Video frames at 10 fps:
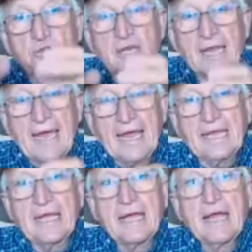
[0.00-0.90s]
through the
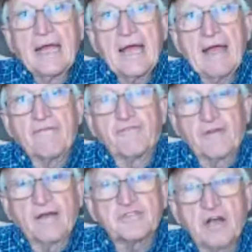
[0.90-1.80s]
leg and
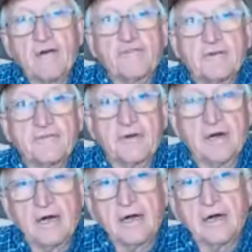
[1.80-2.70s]
fluffs off of
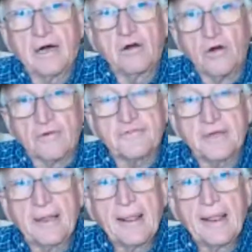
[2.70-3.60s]
uh, a hoof,
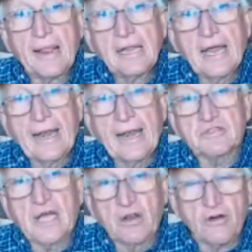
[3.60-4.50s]
an
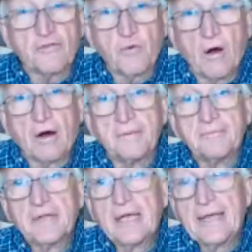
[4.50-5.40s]
outside hoof
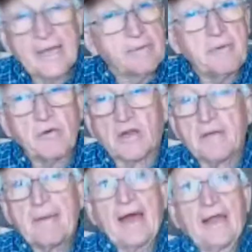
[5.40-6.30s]
wall, it can be
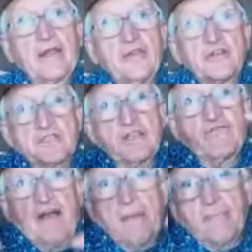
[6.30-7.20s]
really bad. And you can
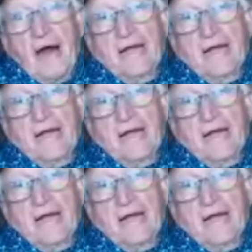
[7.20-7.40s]
see fat